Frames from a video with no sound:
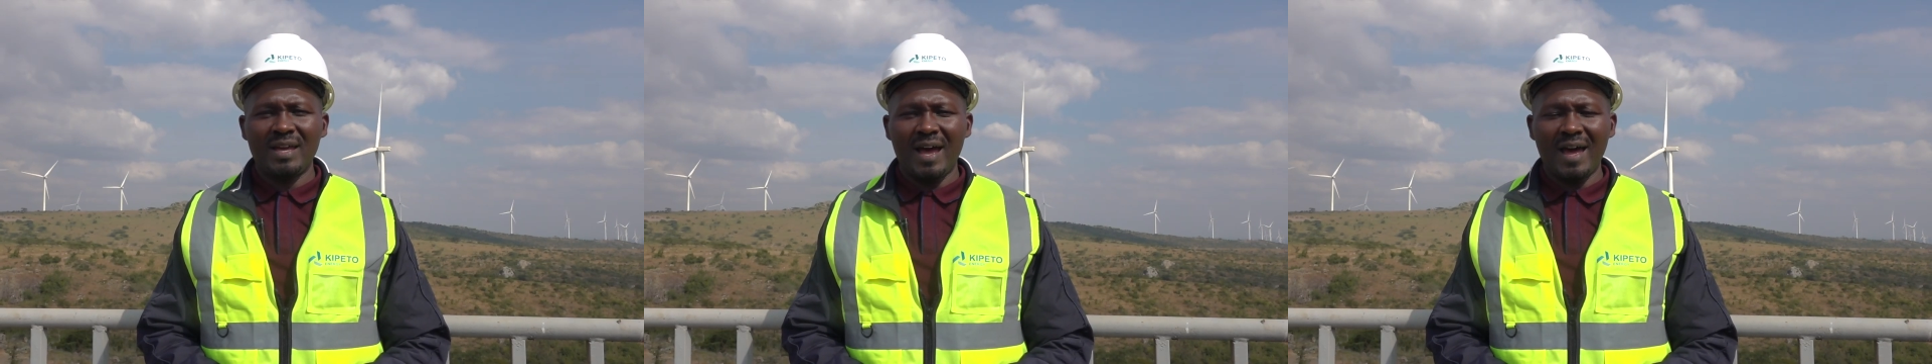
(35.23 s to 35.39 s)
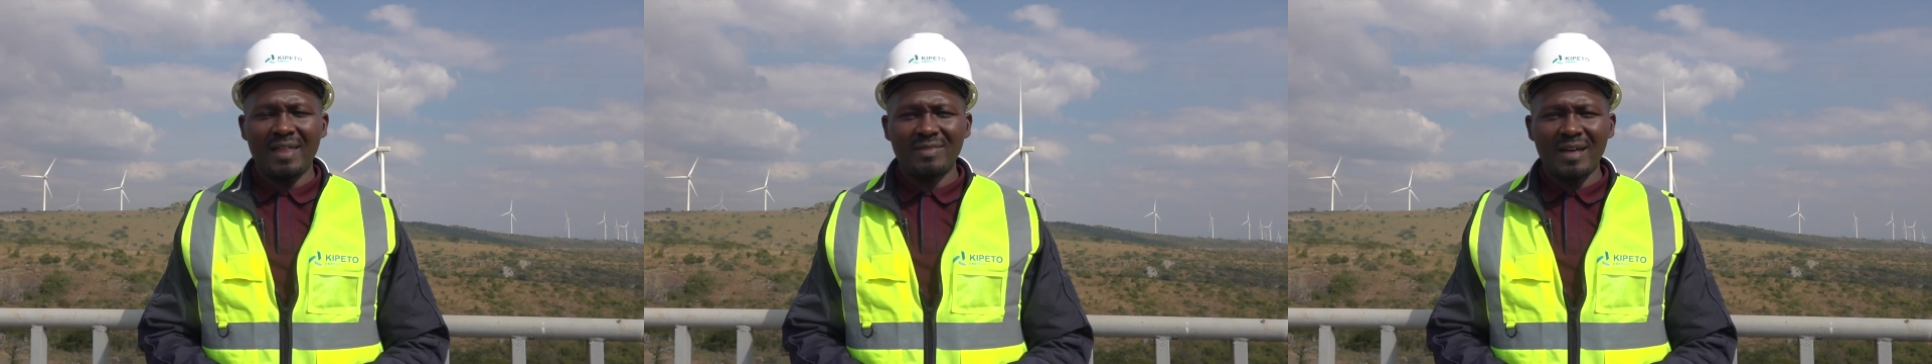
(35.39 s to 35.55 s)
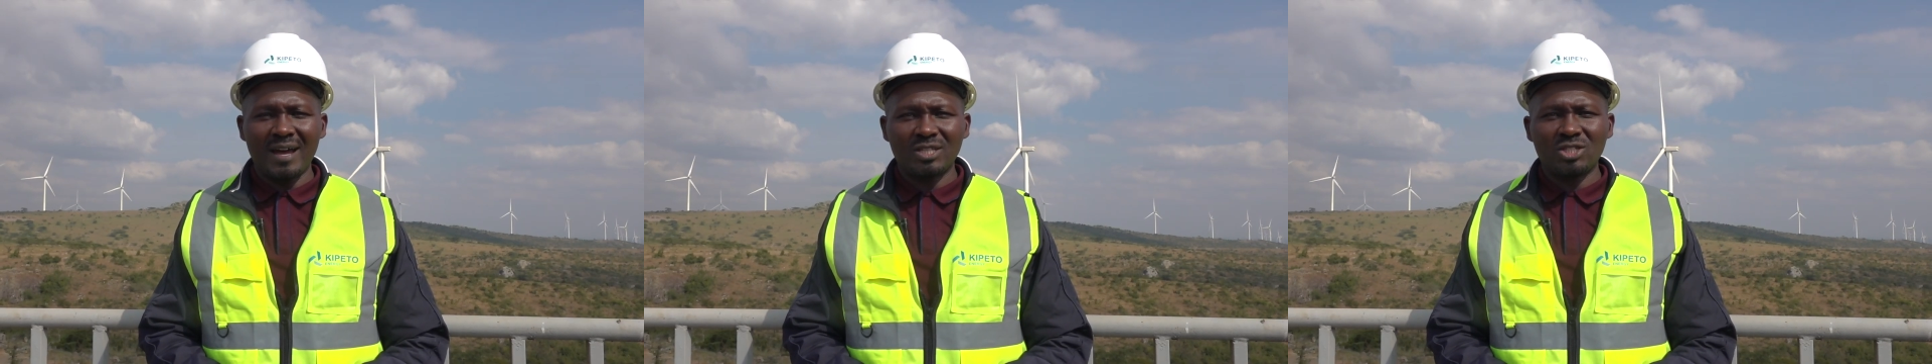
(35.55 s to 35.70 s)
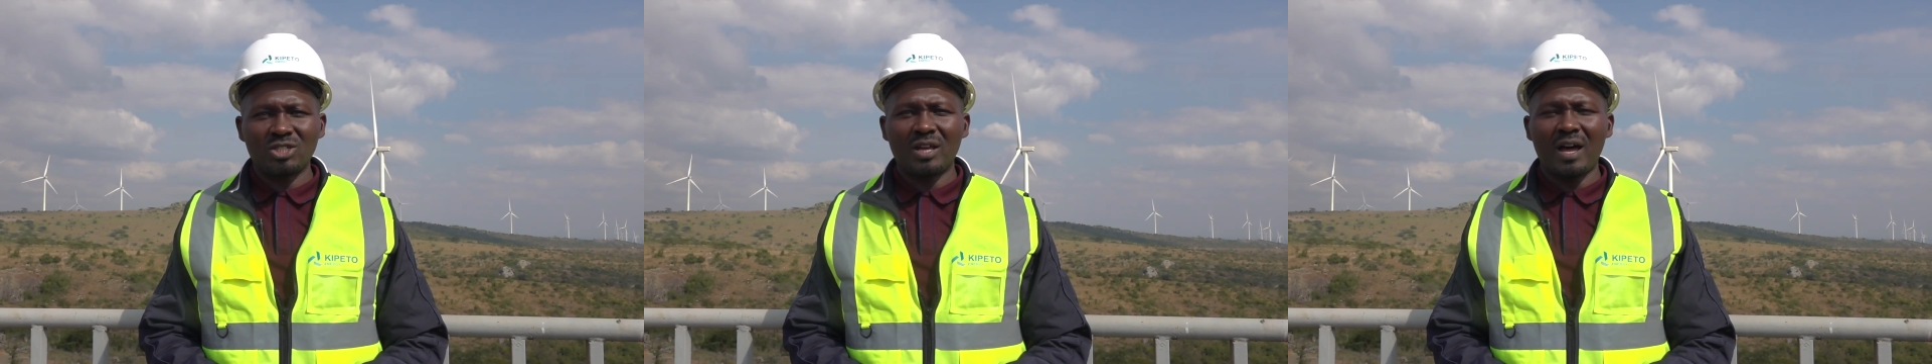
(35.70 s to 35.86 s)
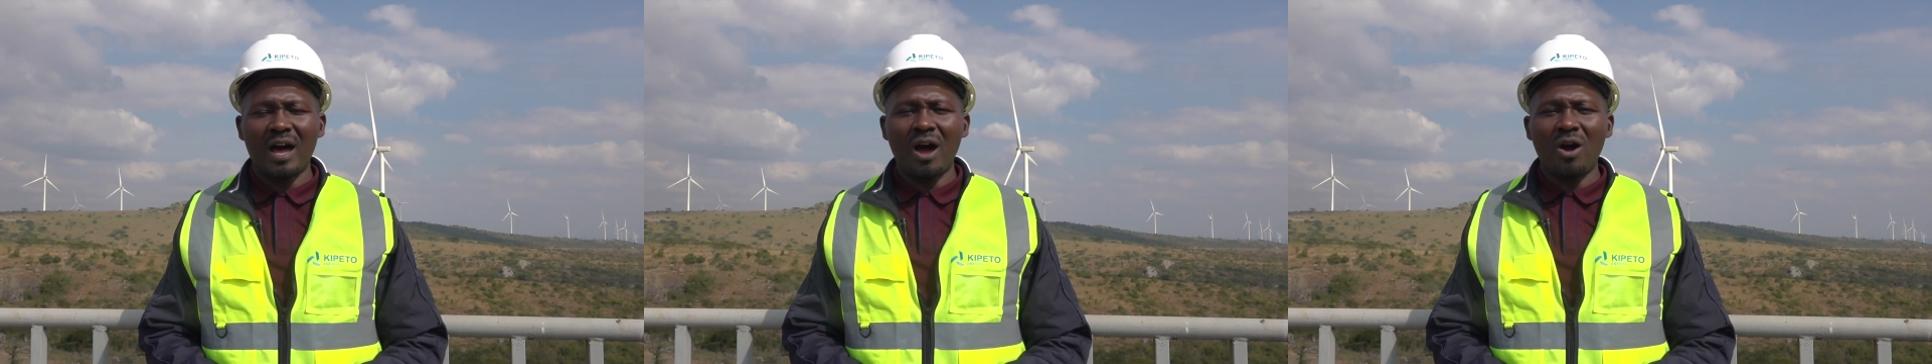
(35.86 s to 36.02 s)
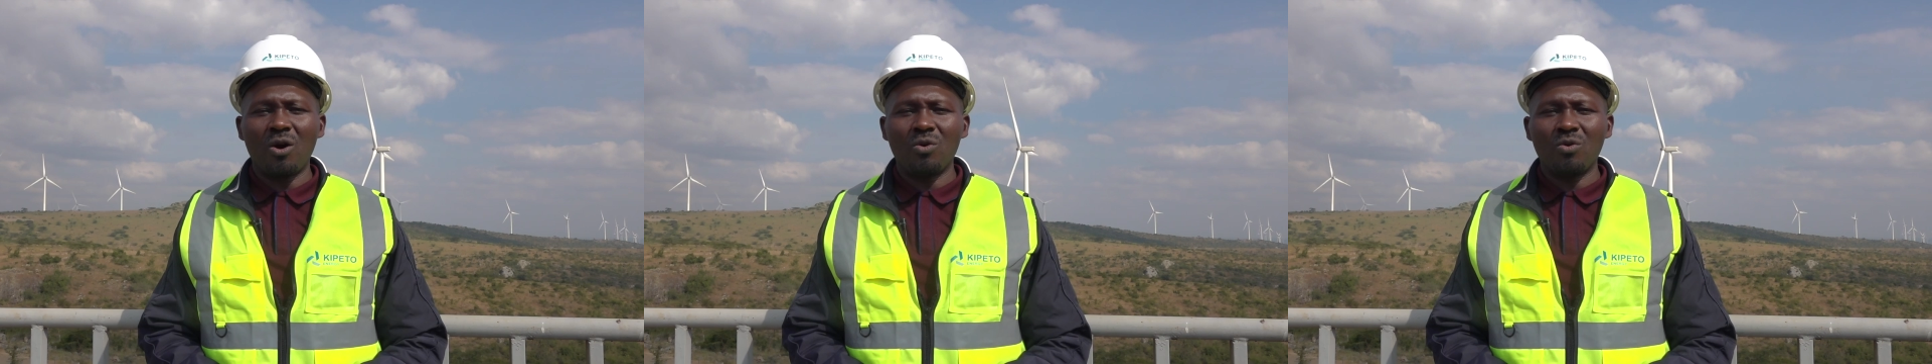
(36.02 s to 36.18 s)
And that's
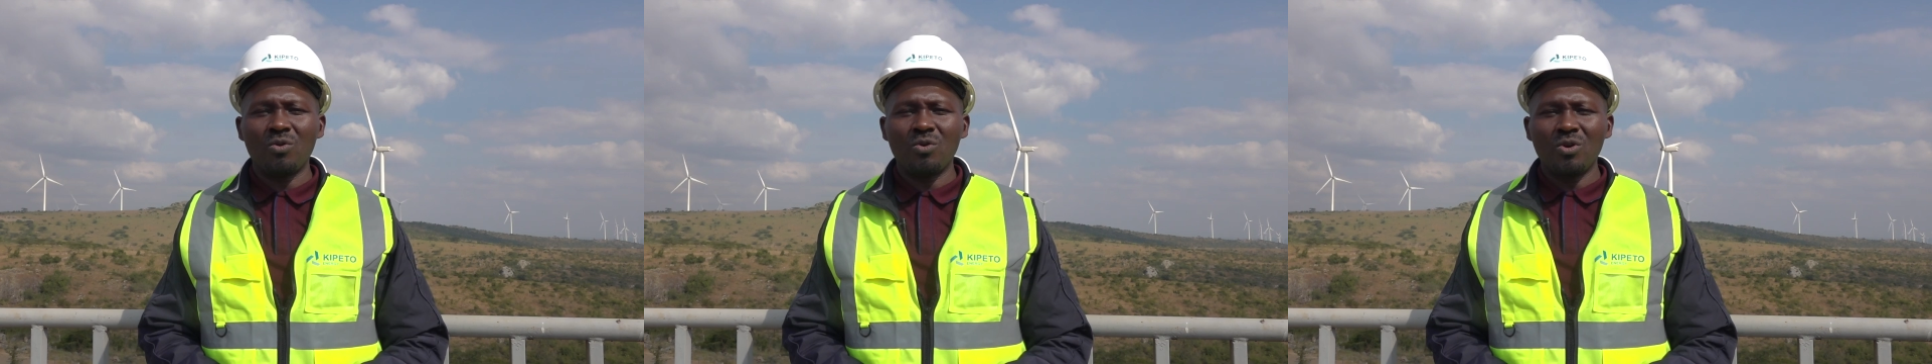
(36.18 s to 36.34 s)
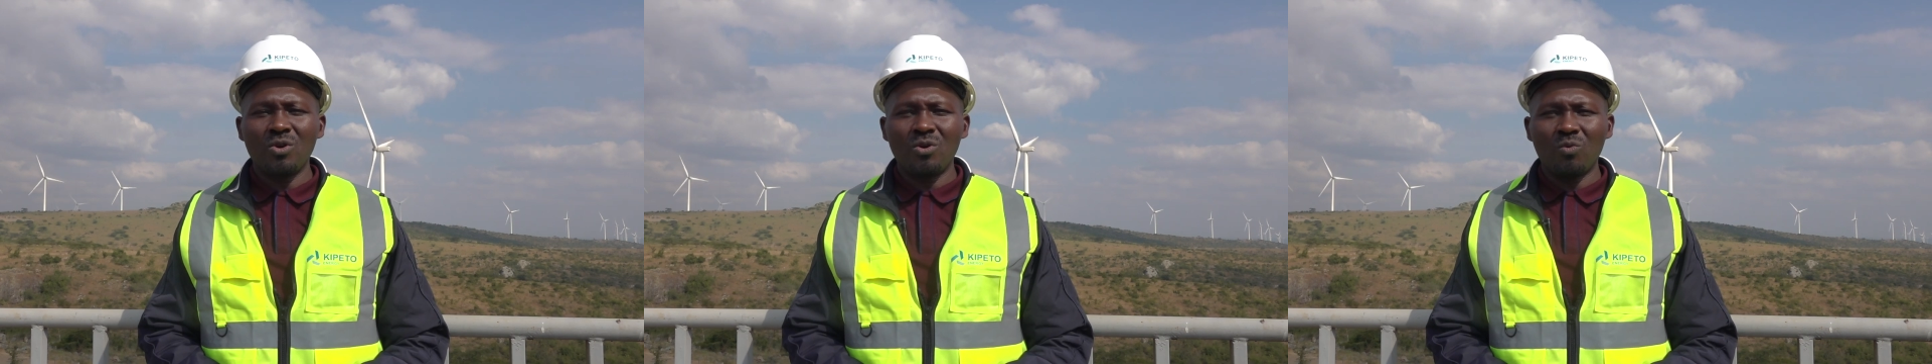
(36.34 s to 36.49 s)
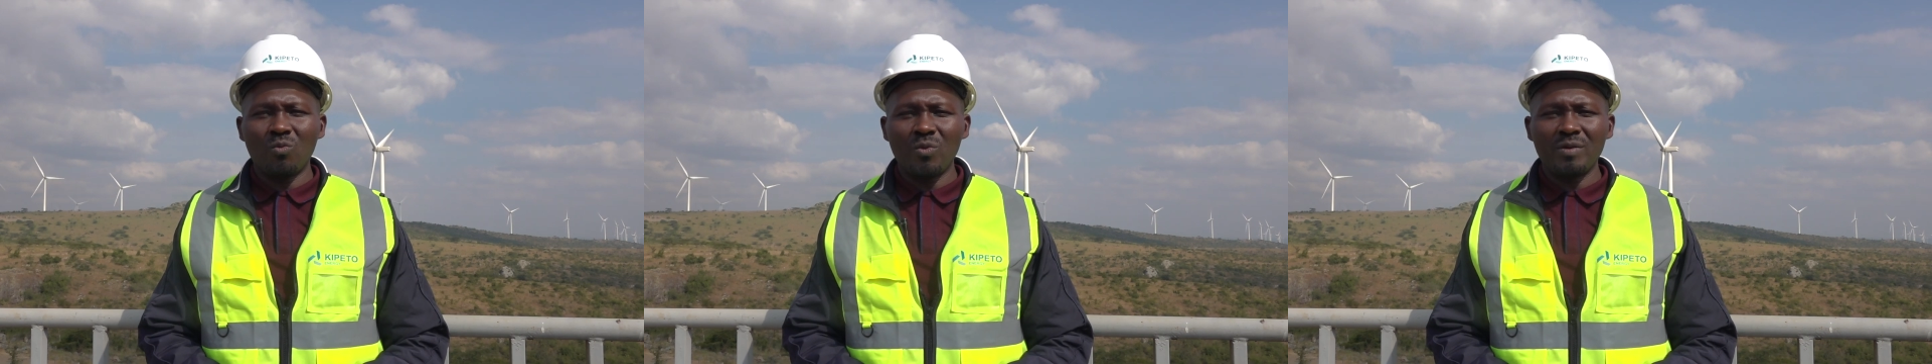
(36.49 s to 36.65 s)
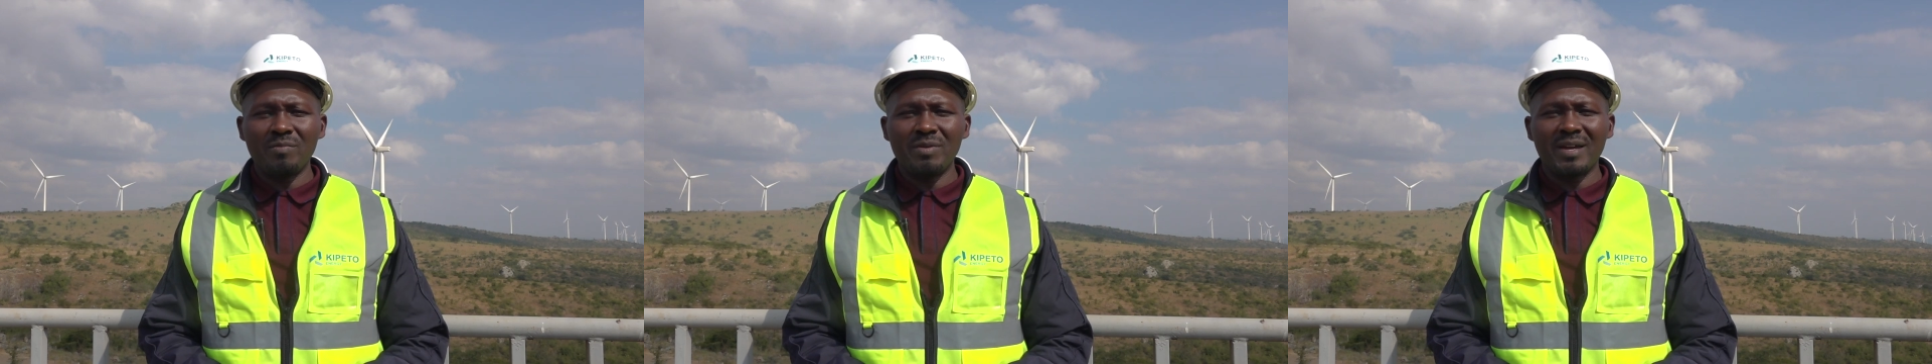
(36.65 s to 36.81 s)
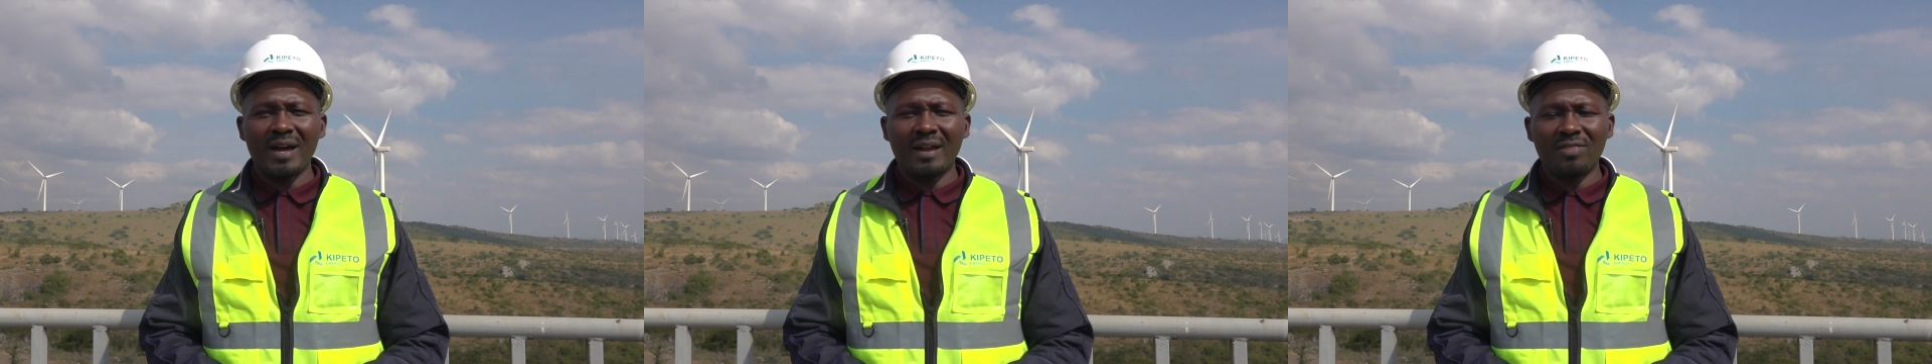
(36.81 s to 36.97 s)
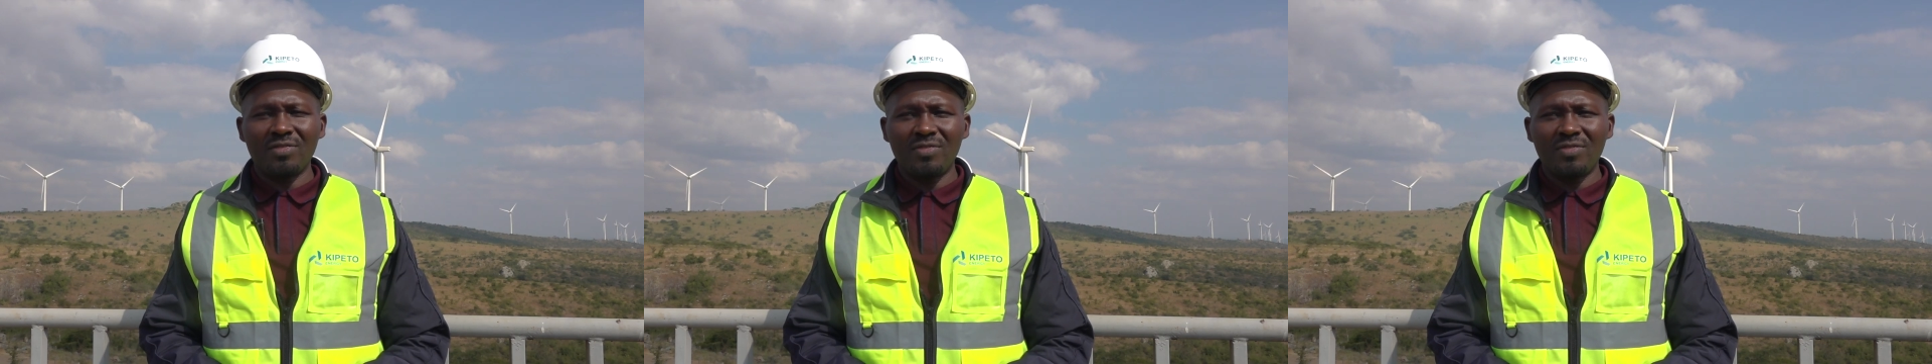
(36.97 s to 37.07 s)
how we began